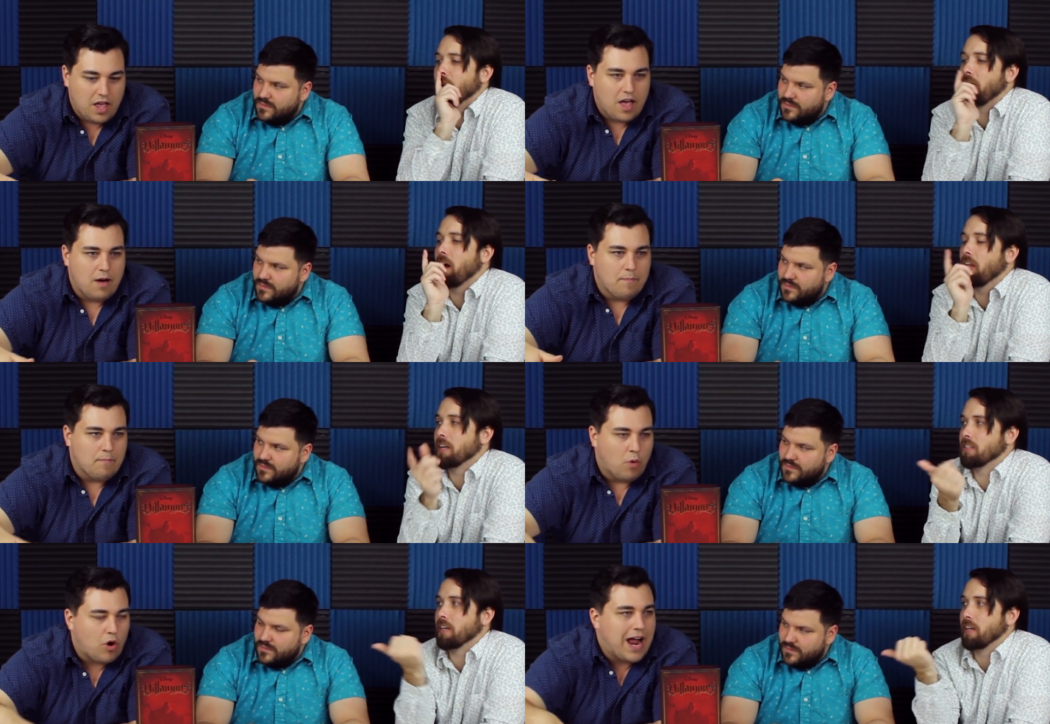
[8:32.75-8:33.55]
Speaker 1: uh, allies
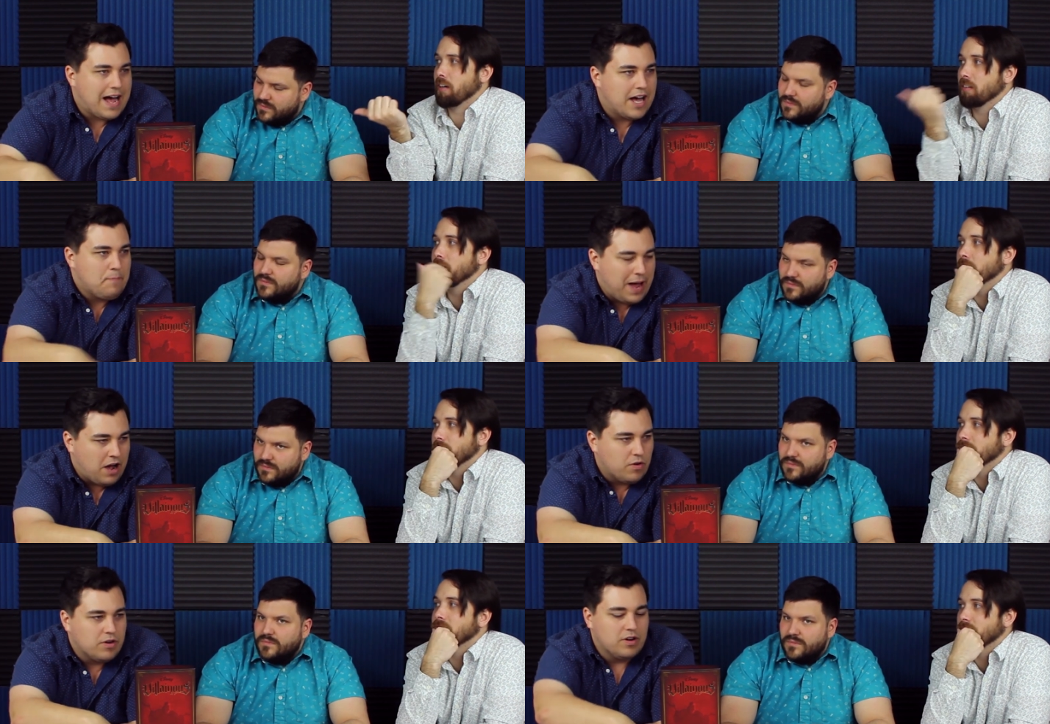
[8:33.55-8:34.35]
more ally
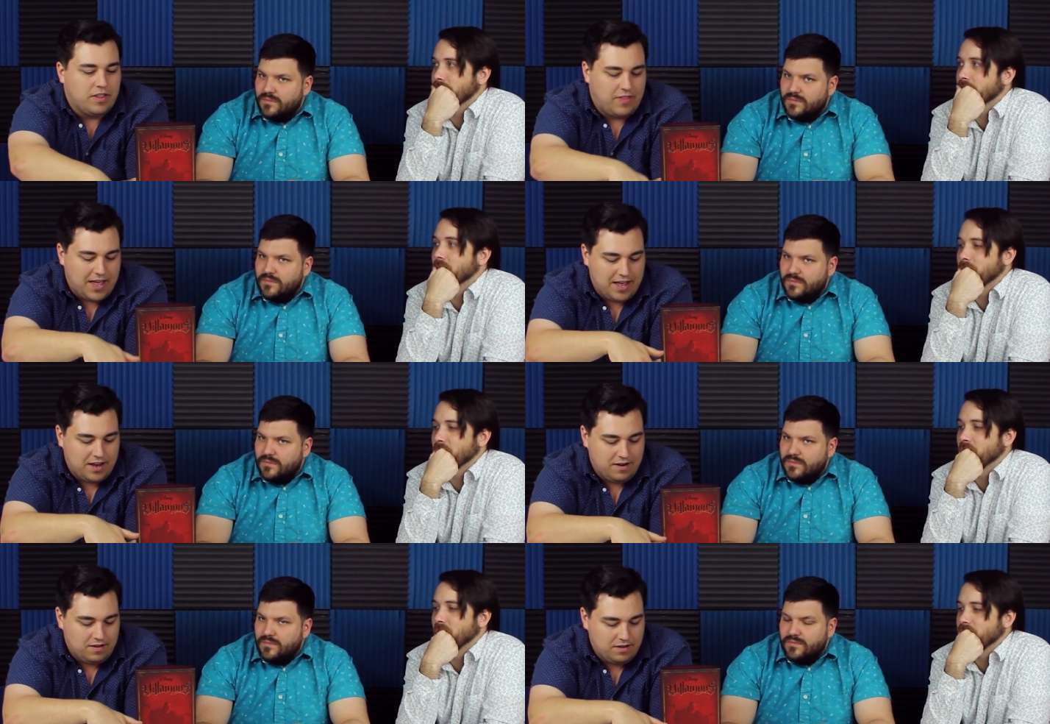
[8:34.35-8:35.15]
power
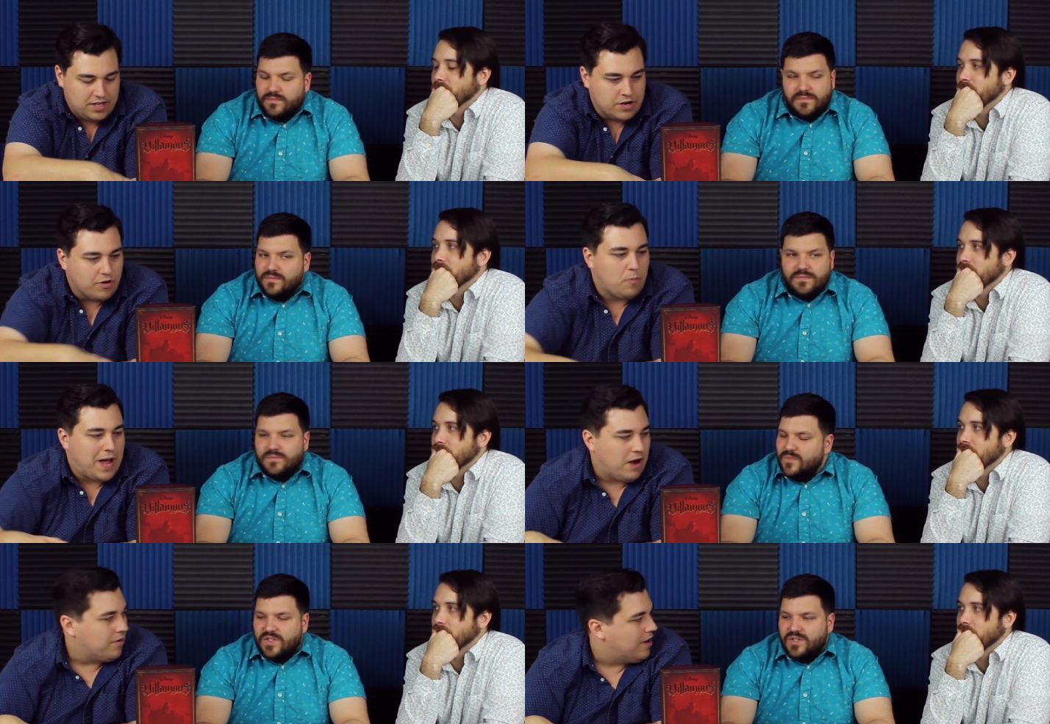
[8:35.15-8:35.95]
than hero
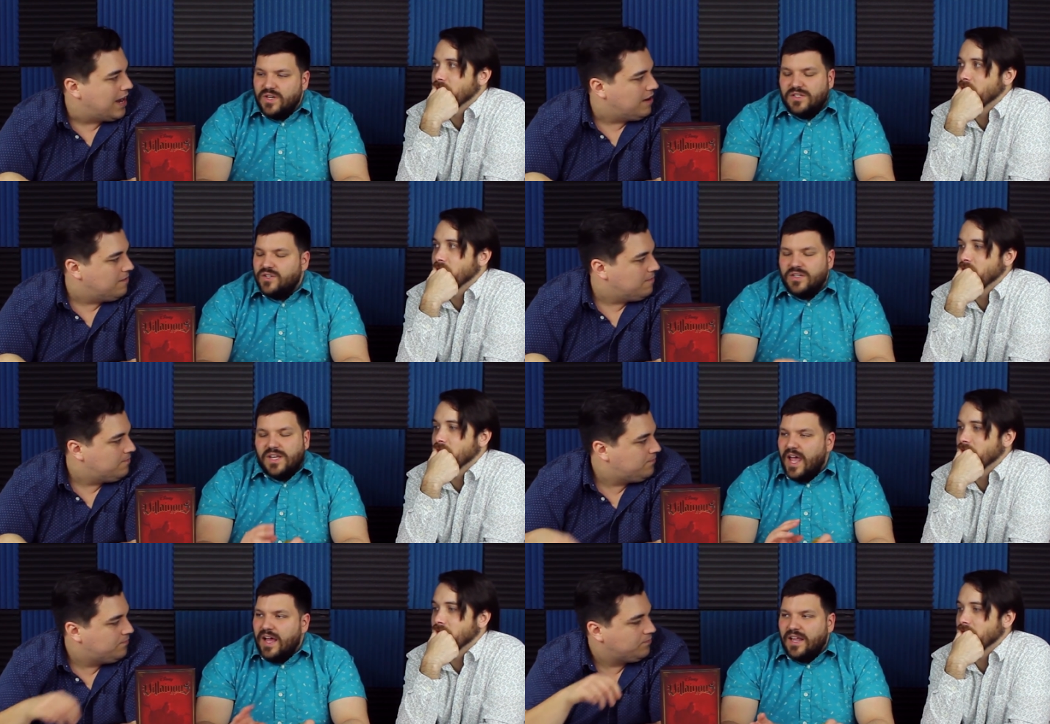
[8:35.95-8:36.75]
power just
Speaker 2: just
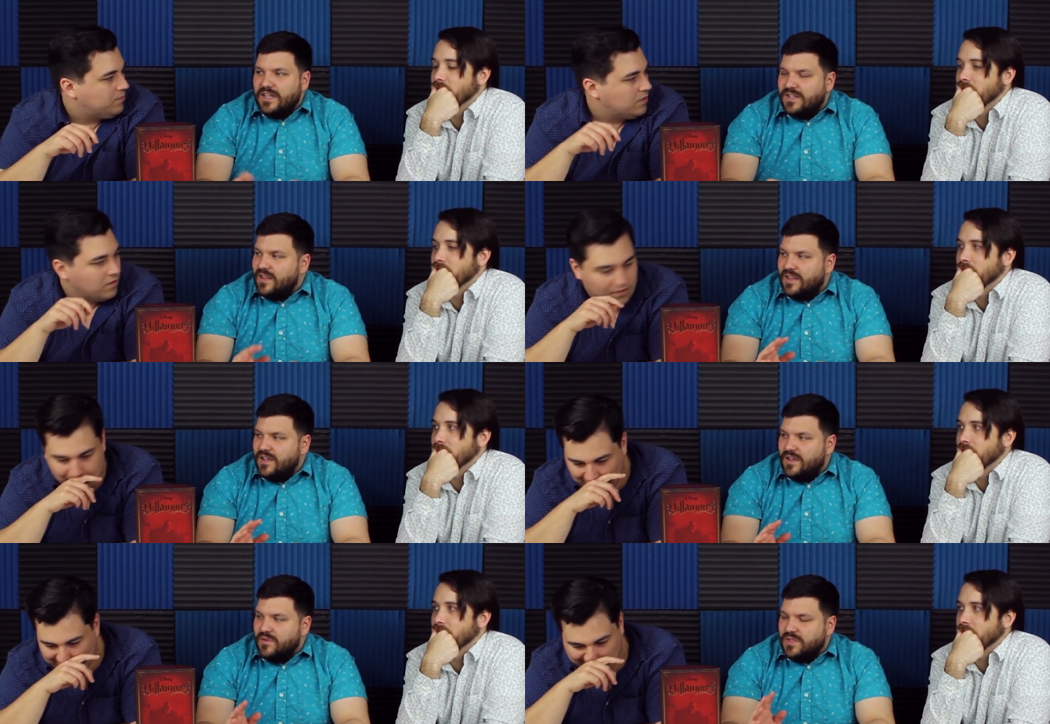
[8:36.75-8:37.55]
allies not the
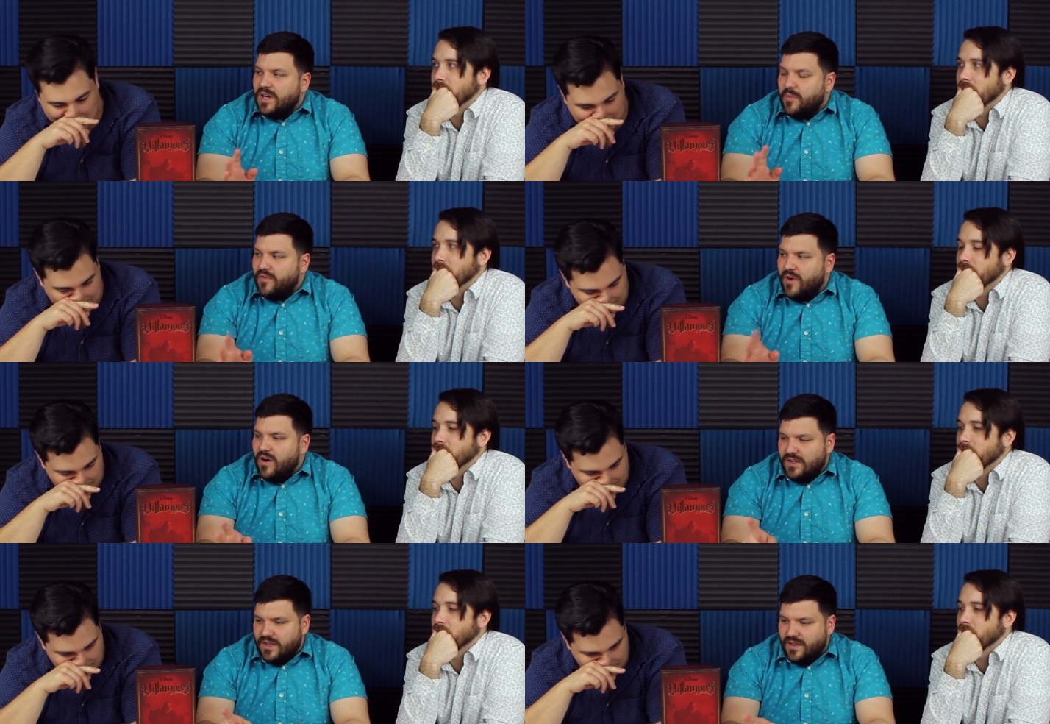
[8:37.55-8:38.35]
it was the number of
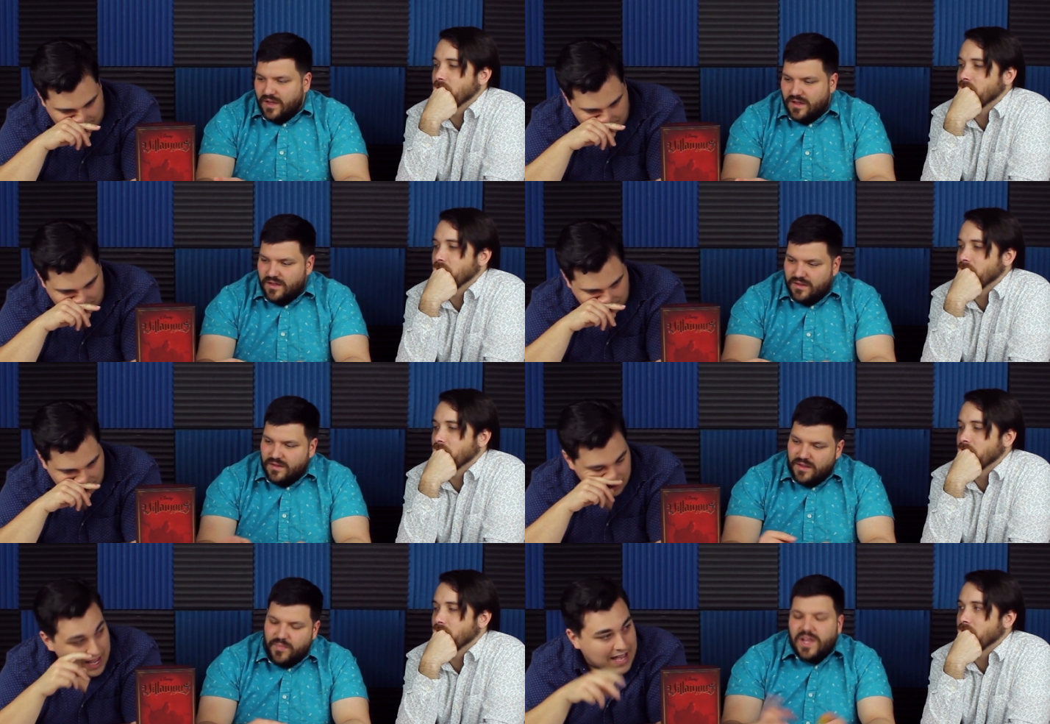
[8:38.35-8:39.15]
cards i think
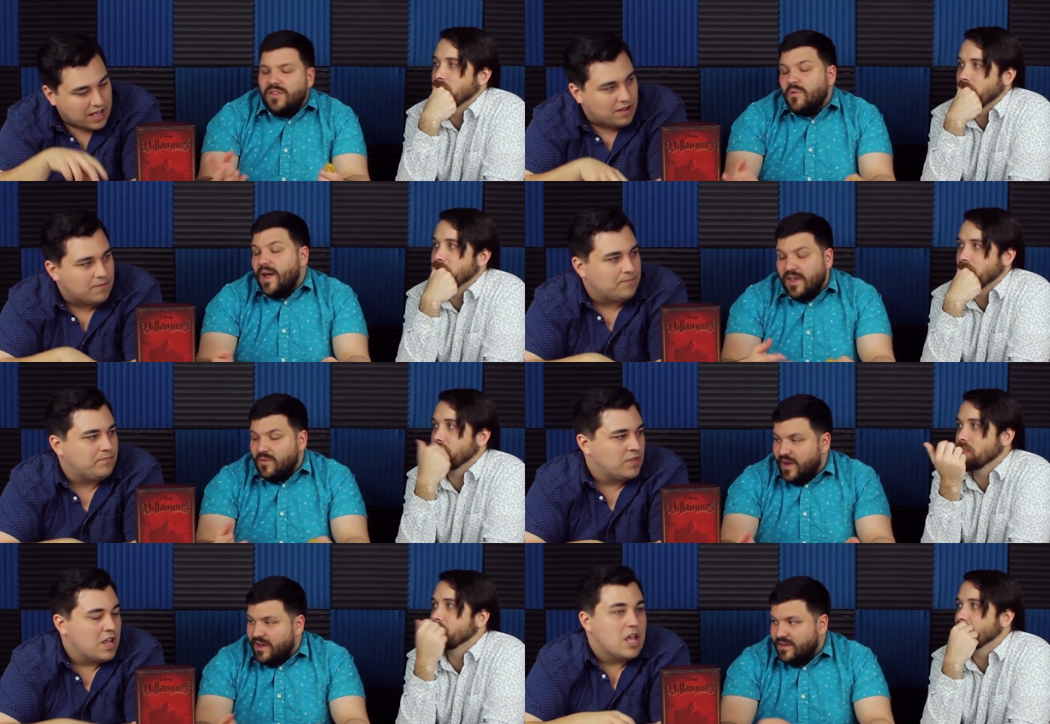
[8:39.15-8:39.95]
Speaker 1: yeah but either way either
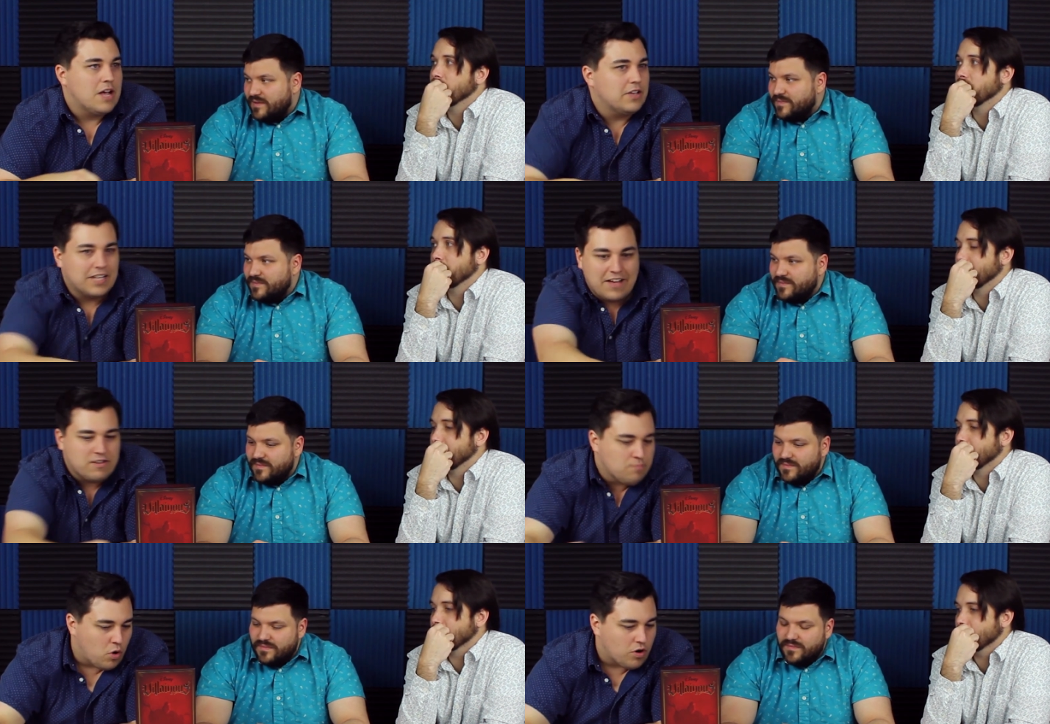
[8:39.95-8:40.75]
way it, it having
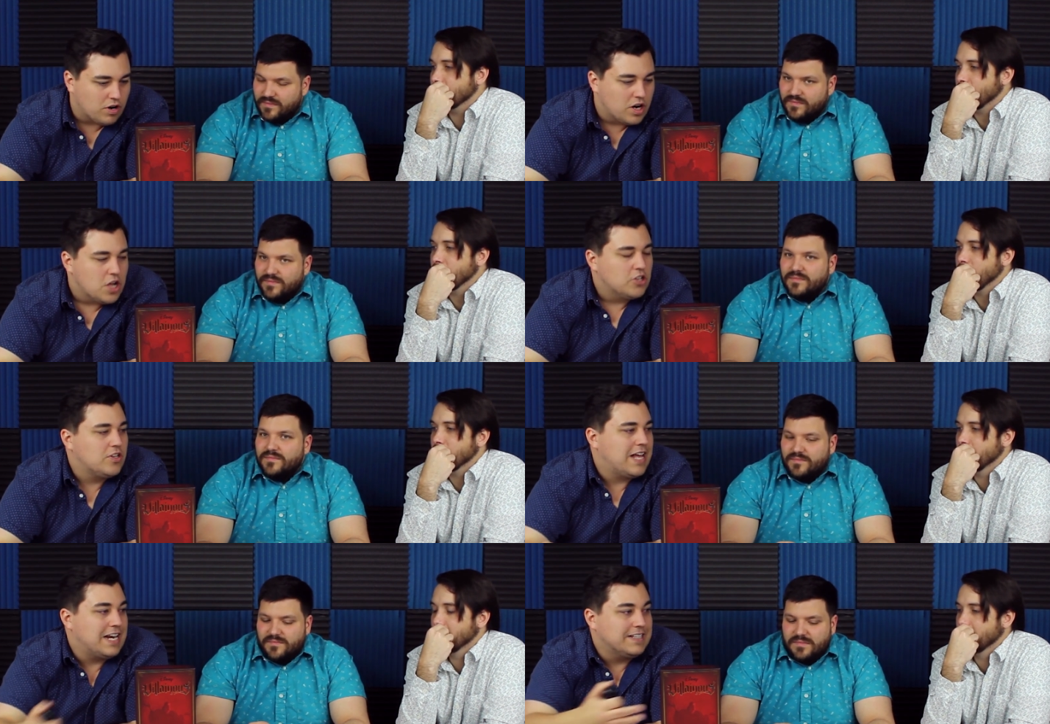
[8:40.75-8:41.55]
more so
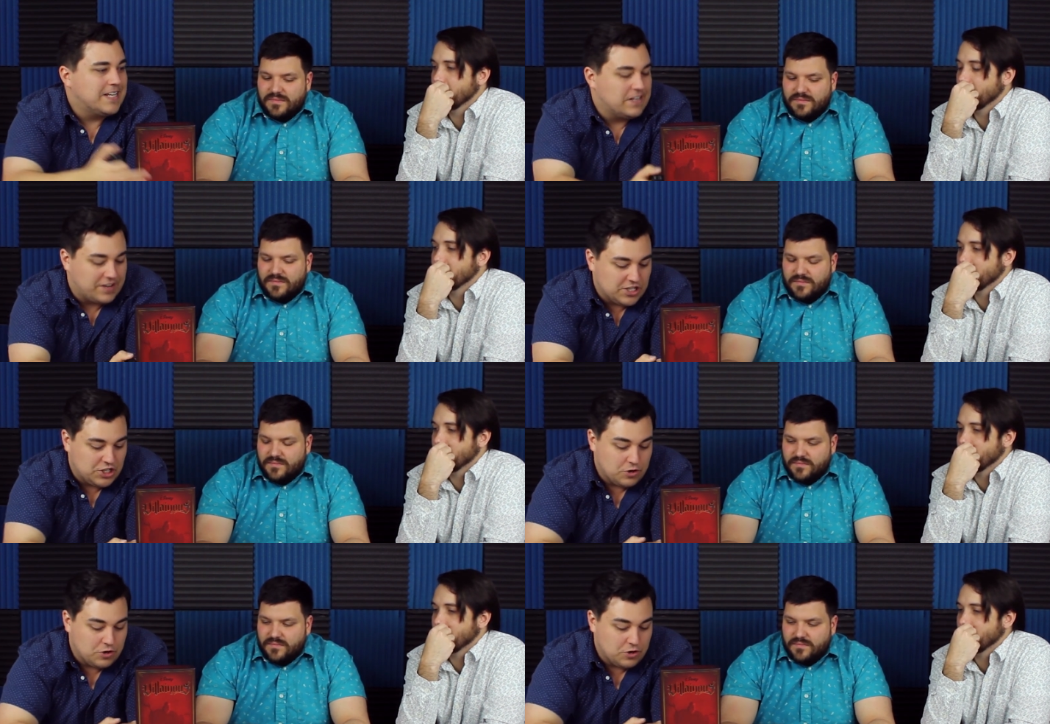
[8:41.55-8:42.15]
that incentivized